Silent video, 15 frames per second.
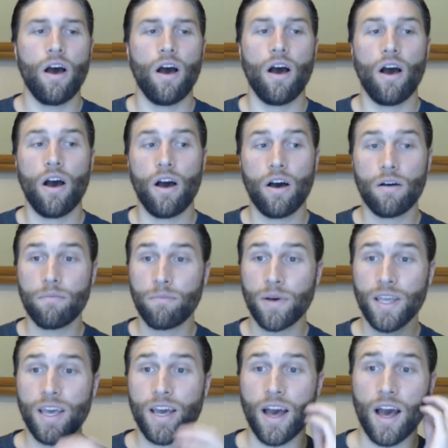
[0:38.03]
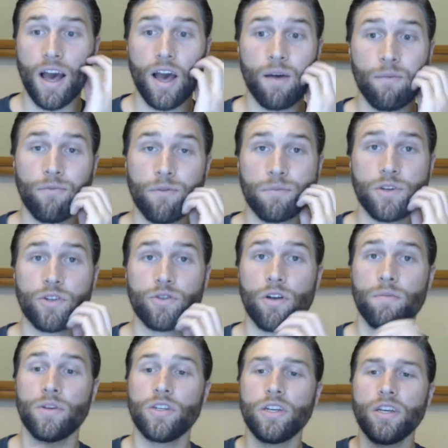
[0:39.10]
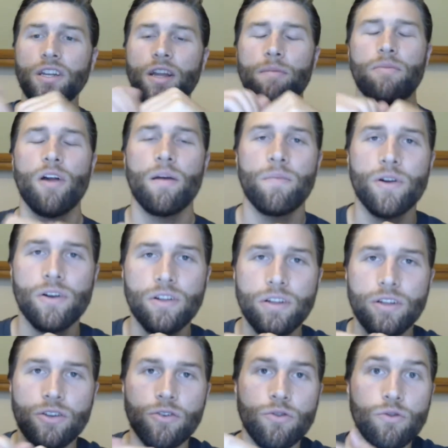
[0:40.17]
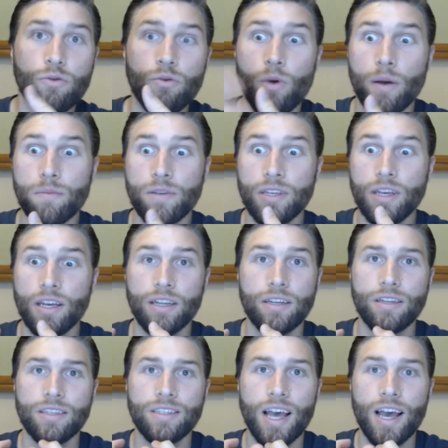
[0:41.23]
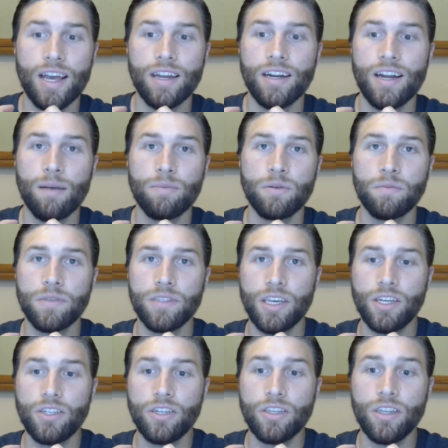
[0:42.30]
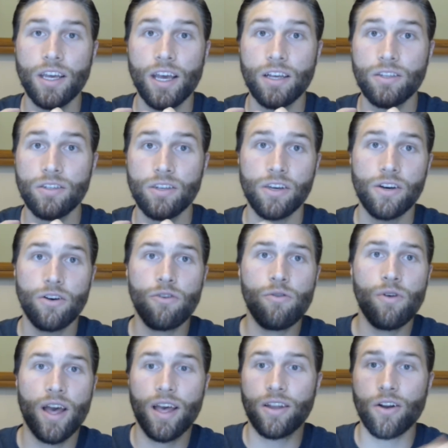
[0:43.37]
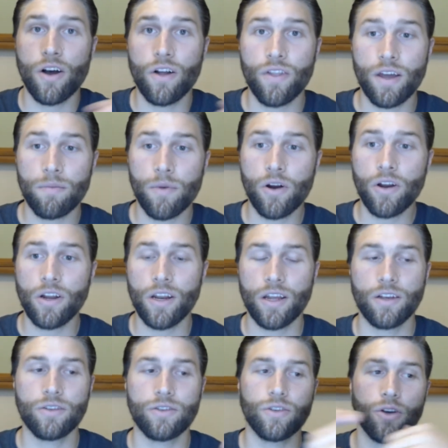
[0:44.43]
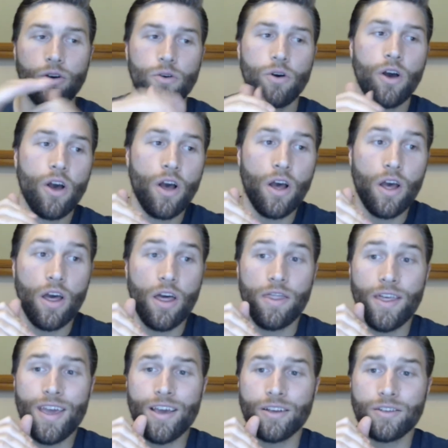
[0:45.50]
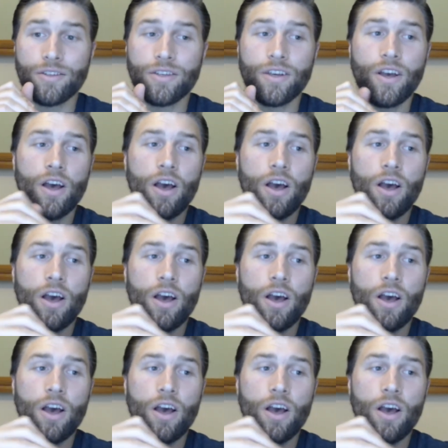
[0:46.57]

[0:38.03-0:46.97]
But yeah, I'm from Detroit, Michigan. I primarily do website design and optimization like SEO and online marketing. So thanks.